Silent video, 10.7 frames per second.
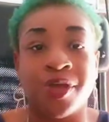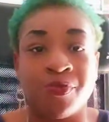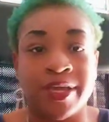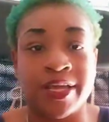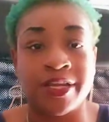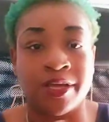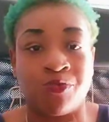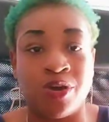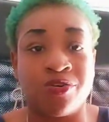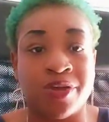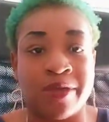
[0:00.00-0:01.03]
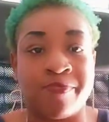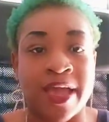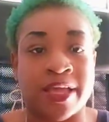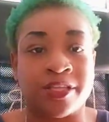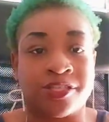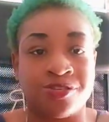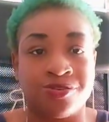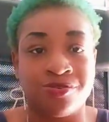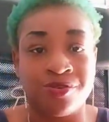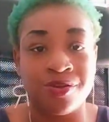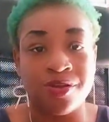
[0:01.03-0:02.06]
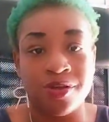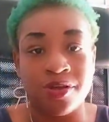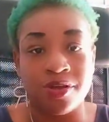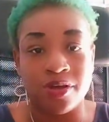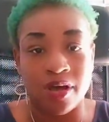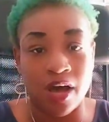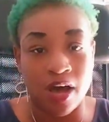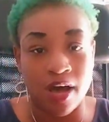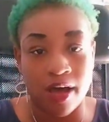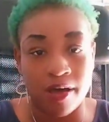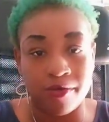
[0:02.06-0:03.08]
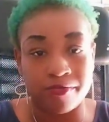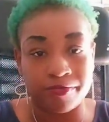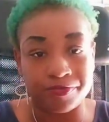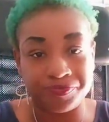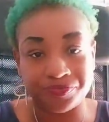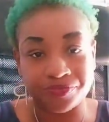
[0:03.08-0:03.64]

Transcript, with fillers: then we get we'll get back into um